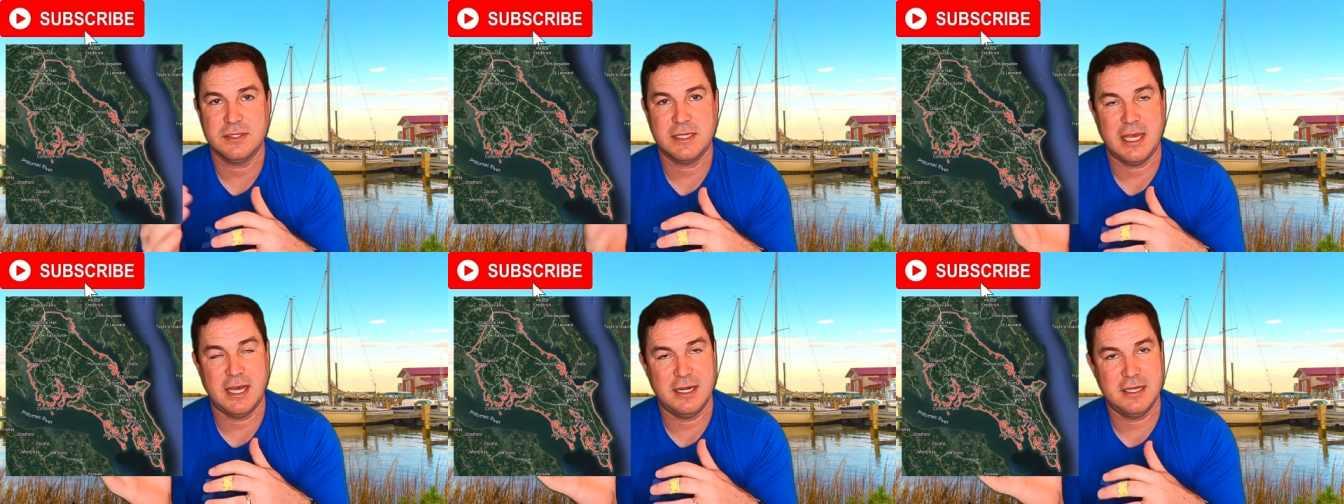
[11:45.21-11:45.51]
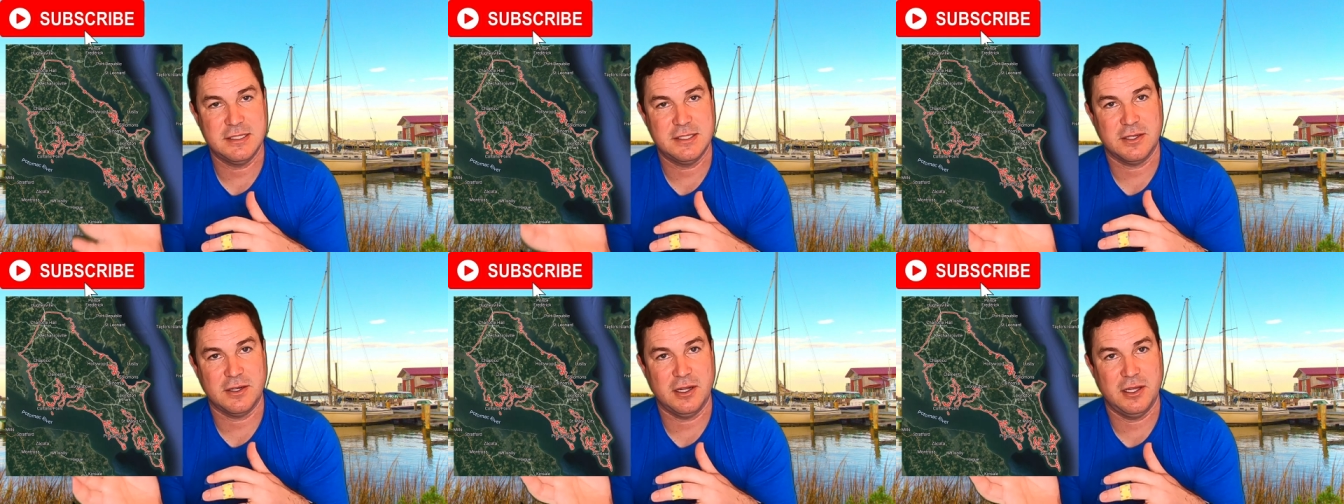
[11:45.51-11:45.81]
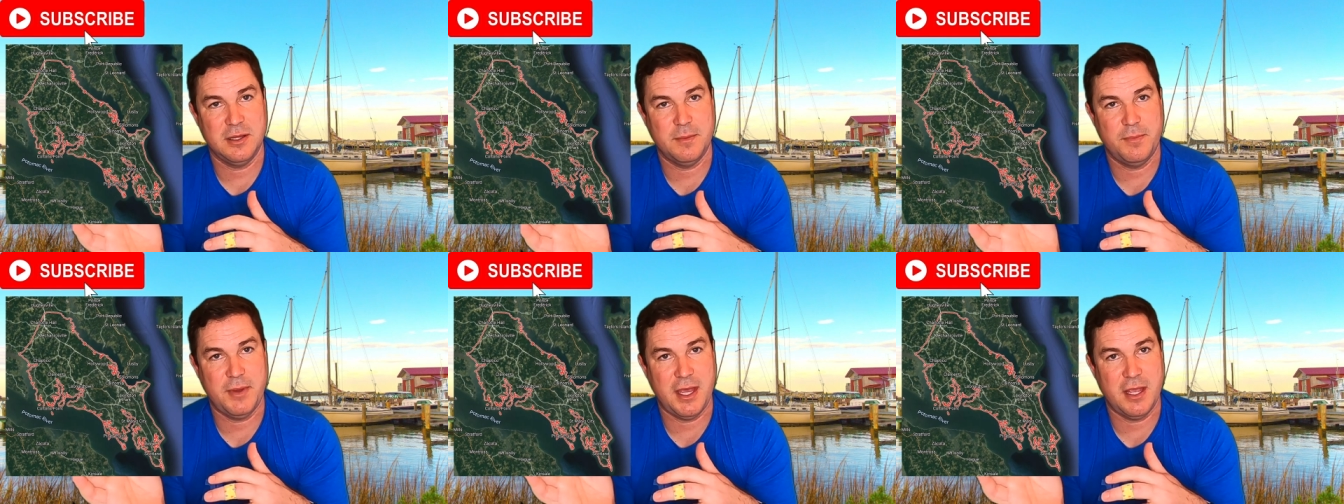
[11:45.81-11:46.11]
counties that are
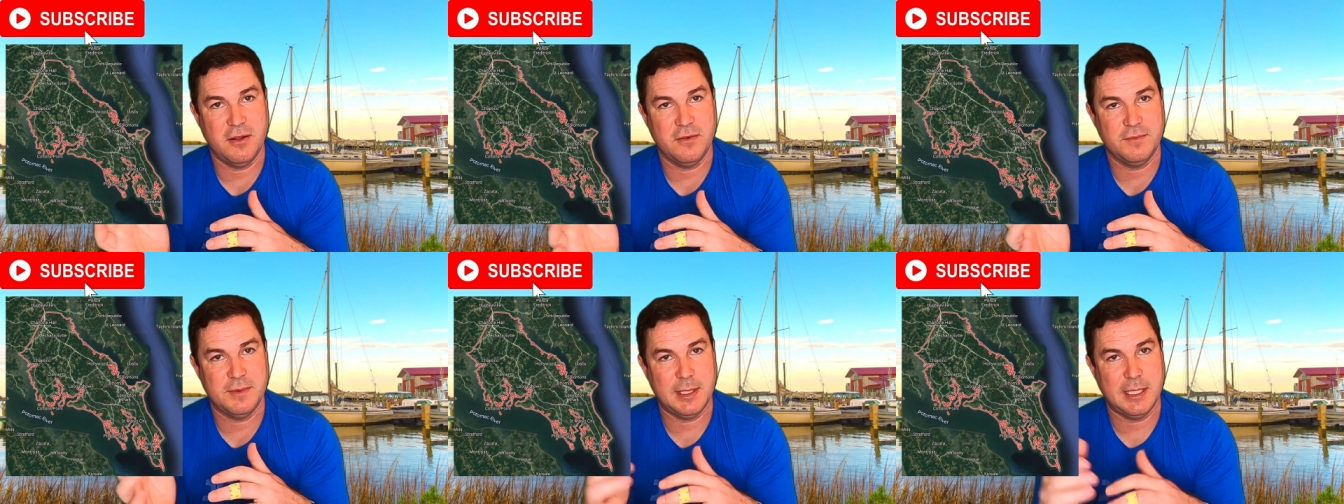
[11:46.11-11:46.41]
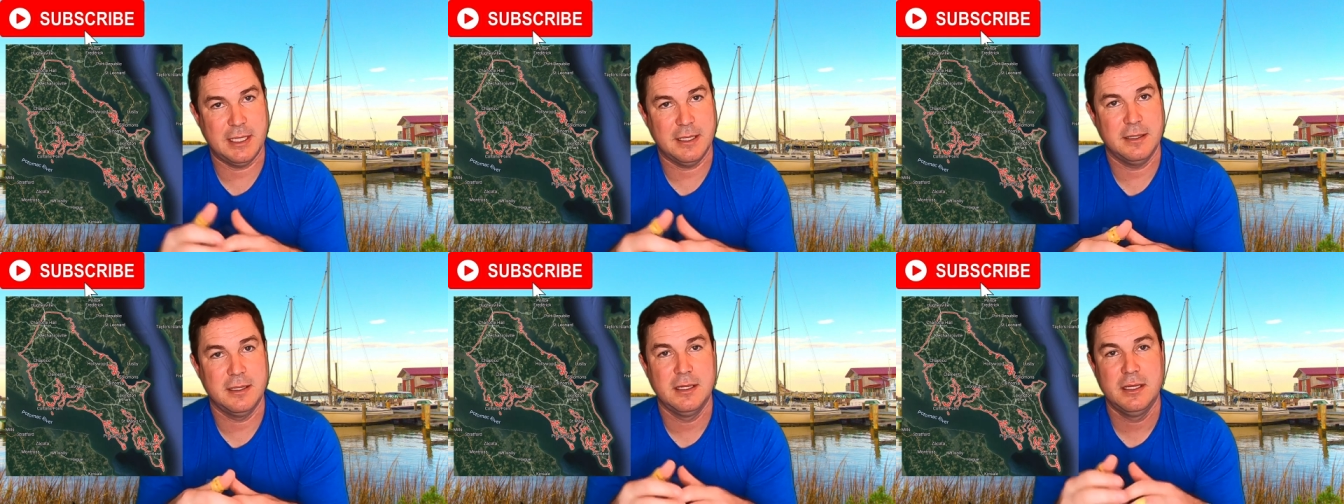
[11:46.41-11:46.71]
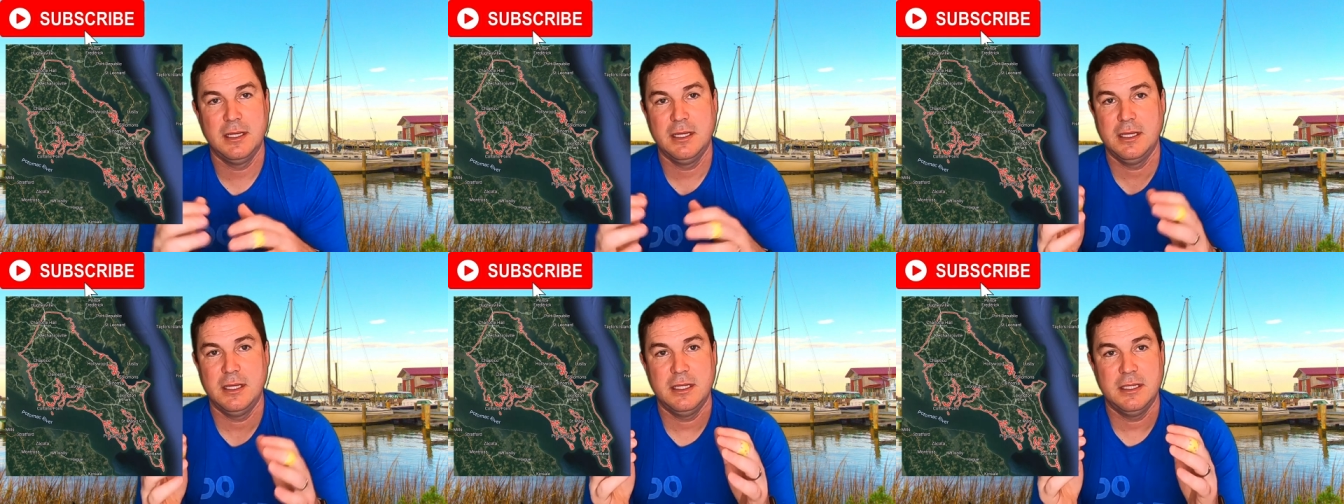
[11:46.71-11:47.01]
on the bay over there,
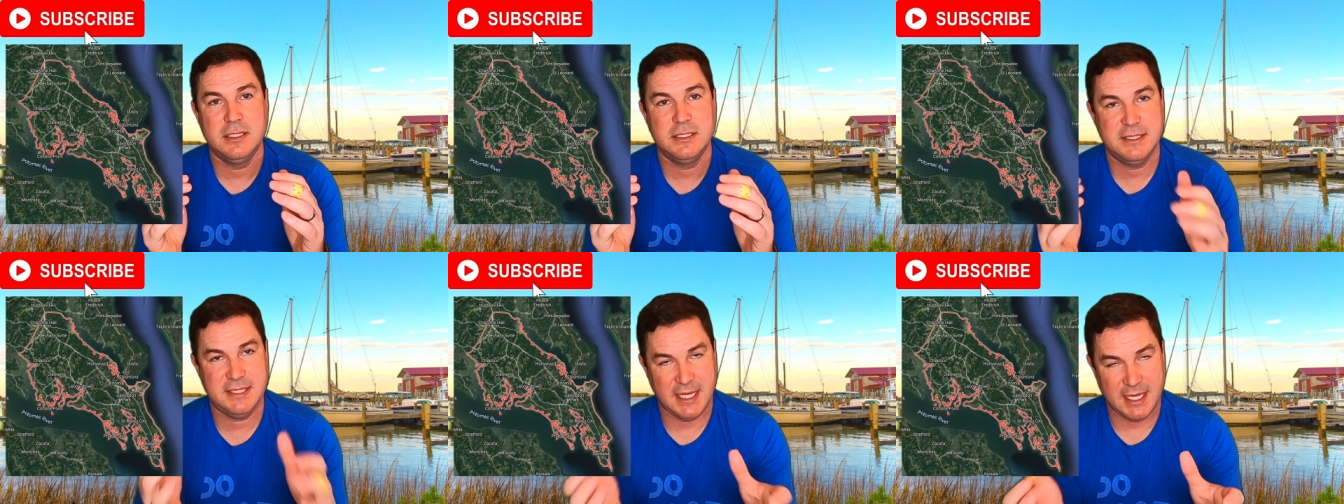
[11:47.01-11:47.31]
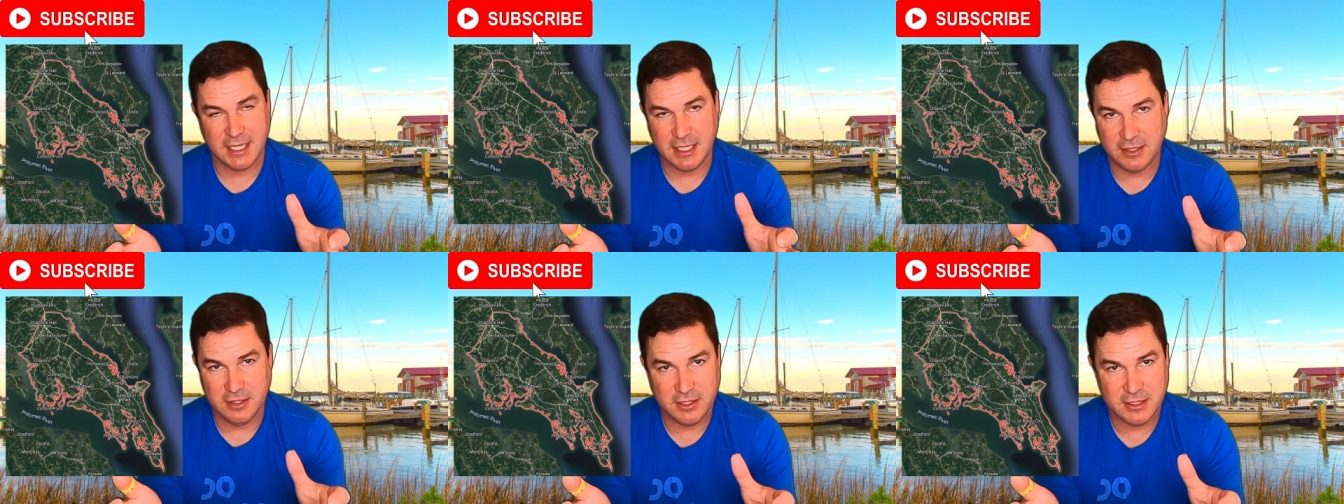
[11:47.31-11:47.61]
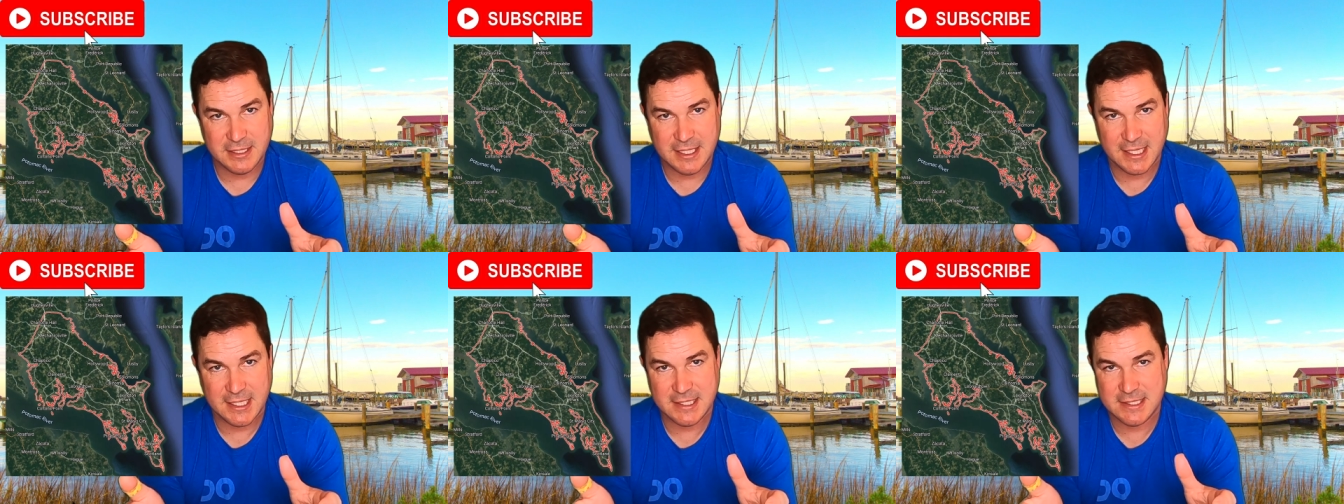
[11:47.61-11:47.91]
take a
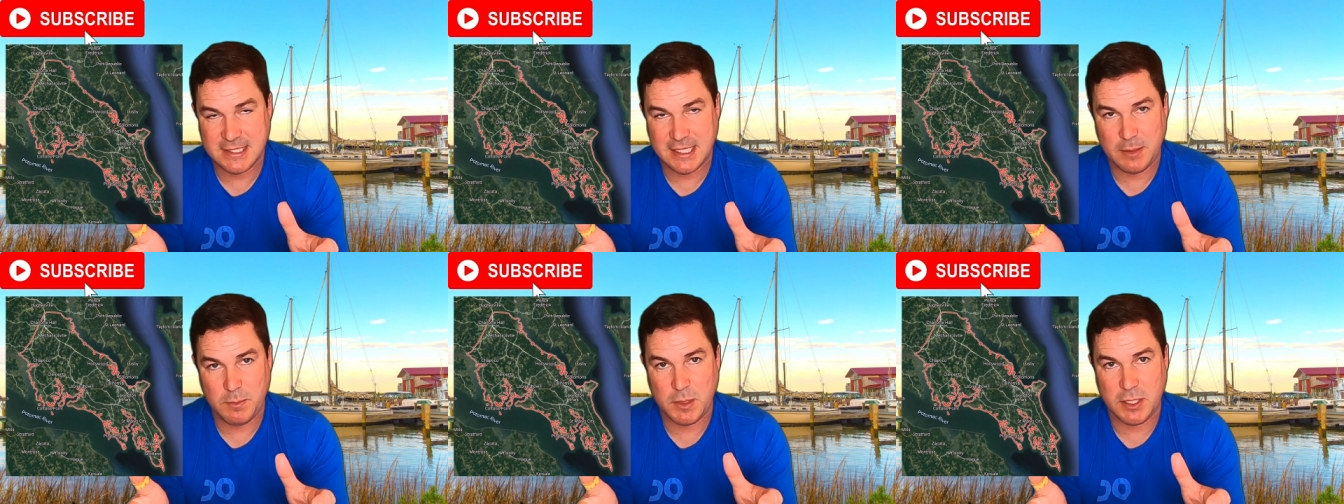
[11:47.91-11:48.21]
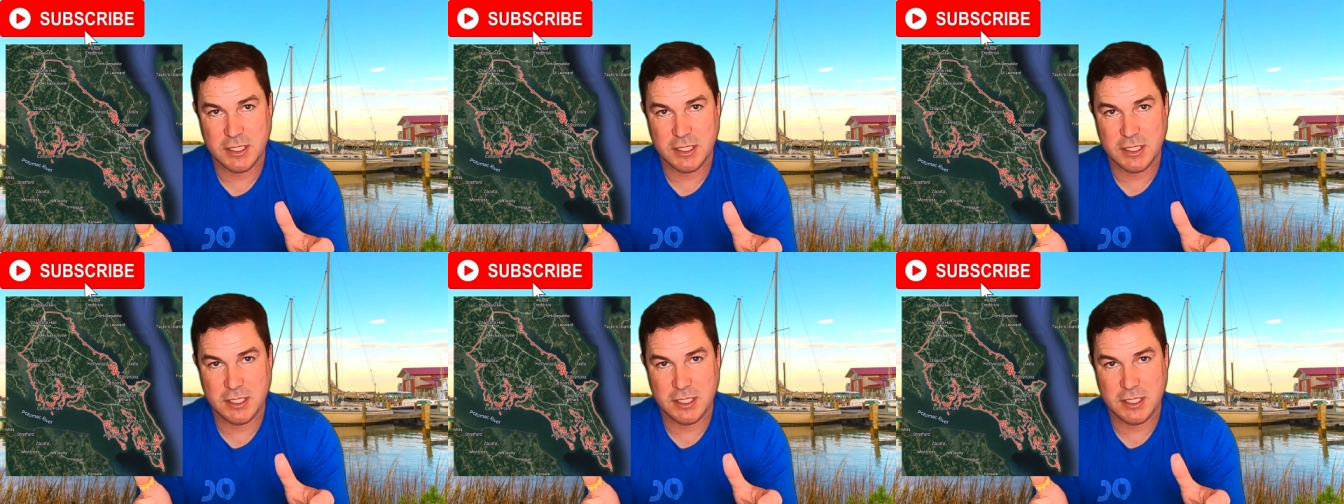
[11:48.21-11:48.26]
look down in St.